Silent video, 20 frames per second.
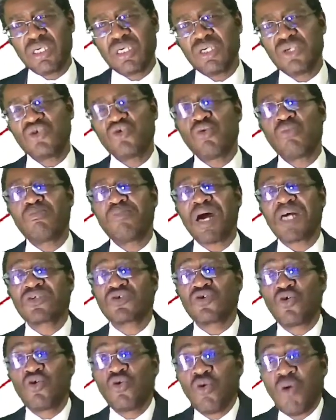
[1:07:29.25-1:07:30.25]
you must
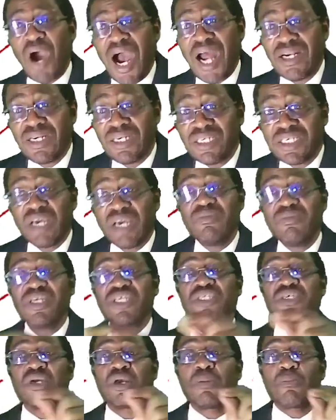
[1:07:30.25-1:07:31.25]
go and
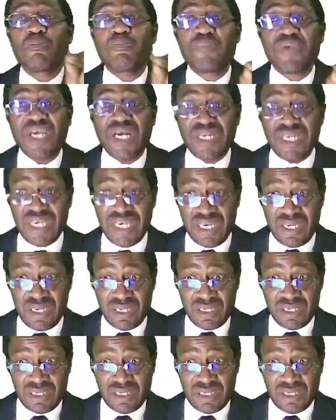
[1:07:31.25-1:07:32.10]
debit P&L.